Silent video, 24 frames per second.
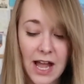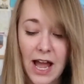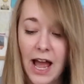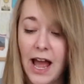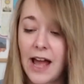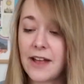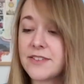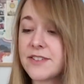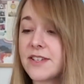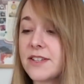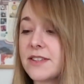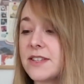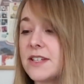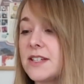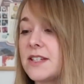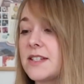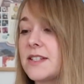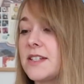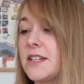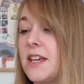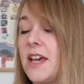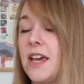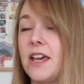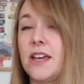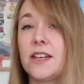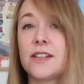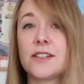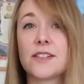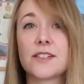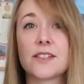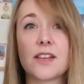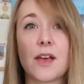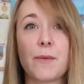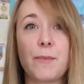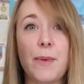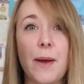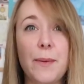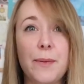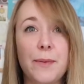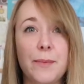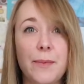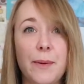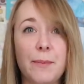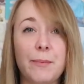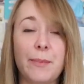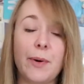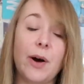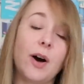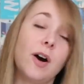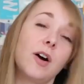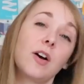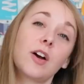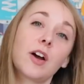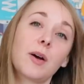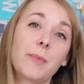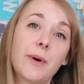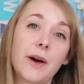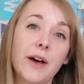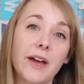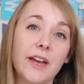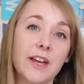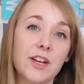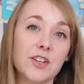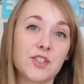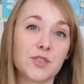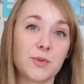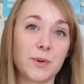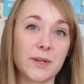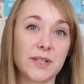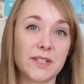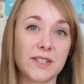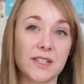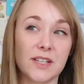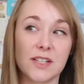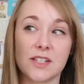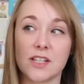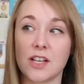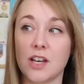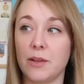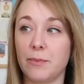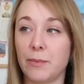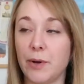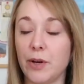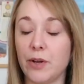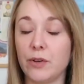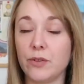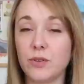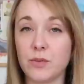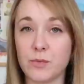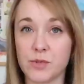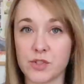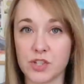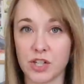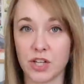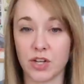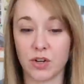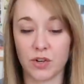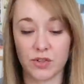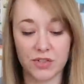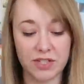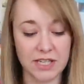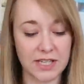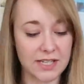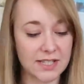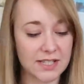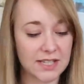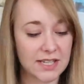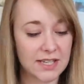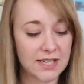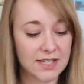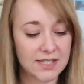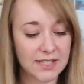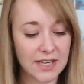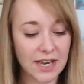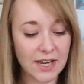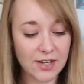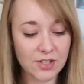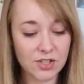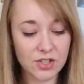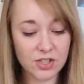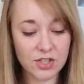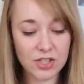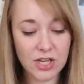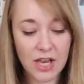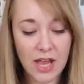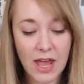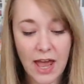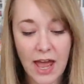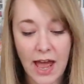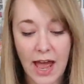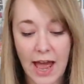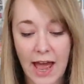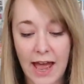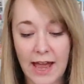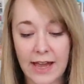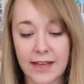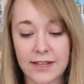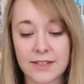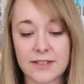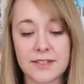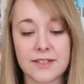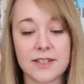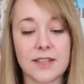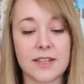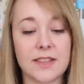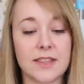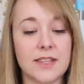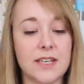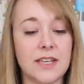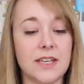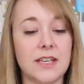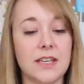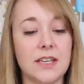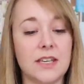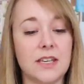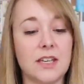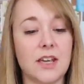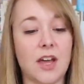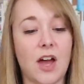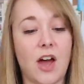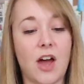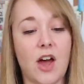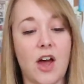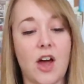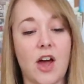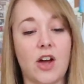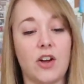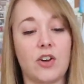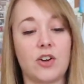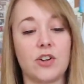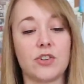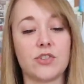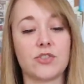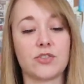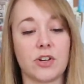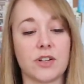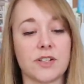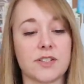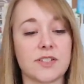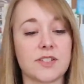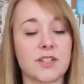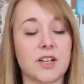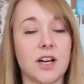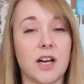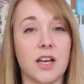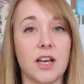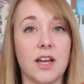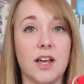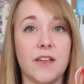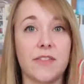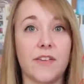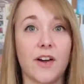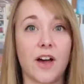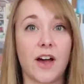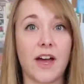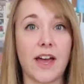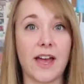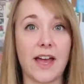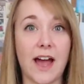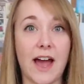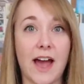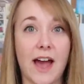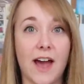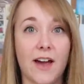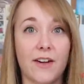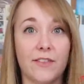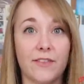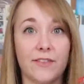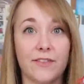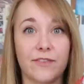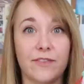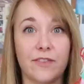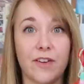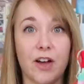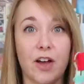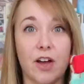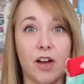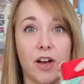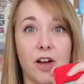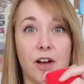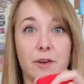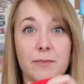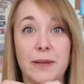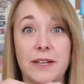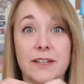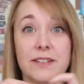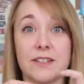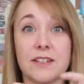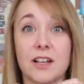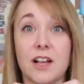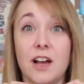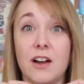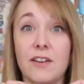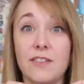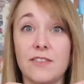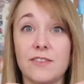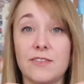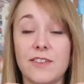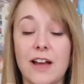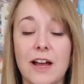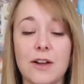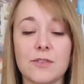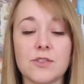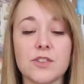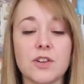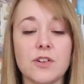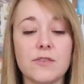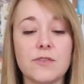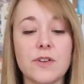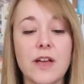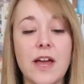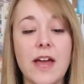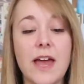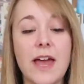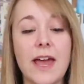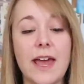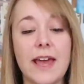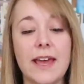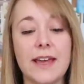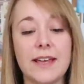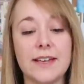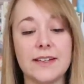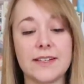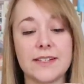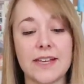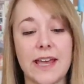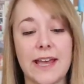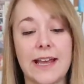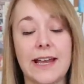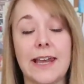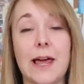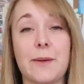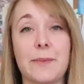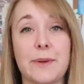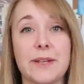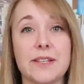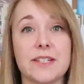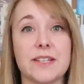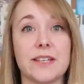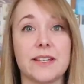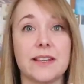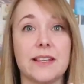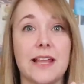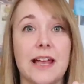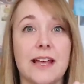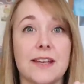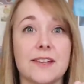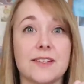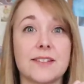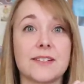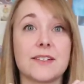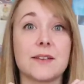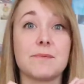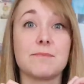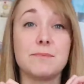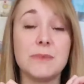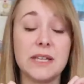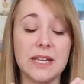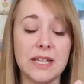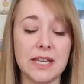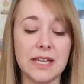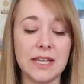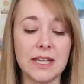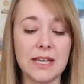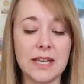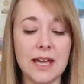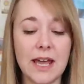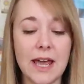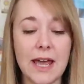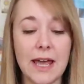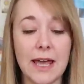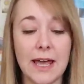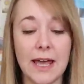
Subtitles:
And this is Peppermint Bark by Twisted Limone, which I got in a D-stash. And the contrast color that I have made the cuff out of is a Lamington Lass Mini